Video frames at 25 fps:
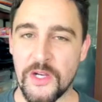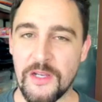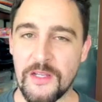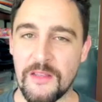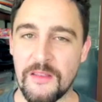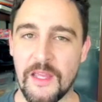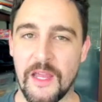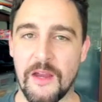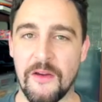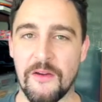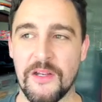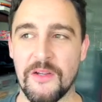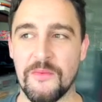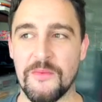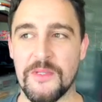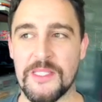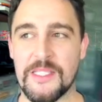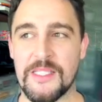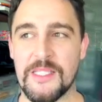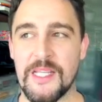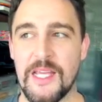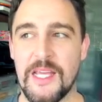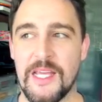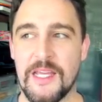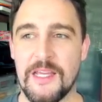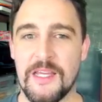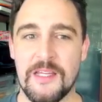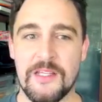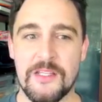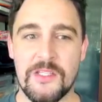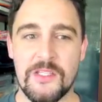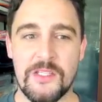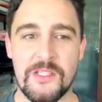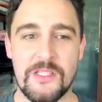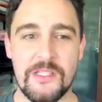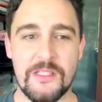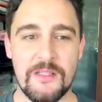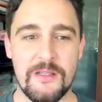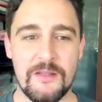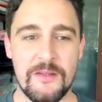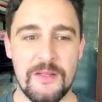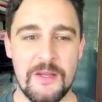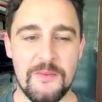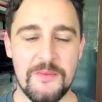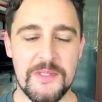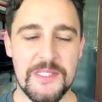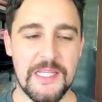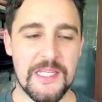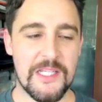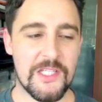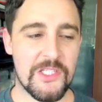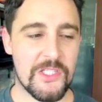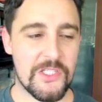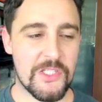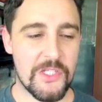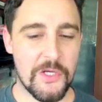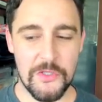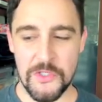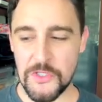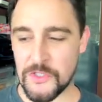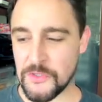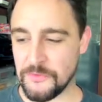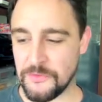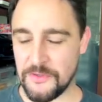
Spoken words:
in there and it was like a social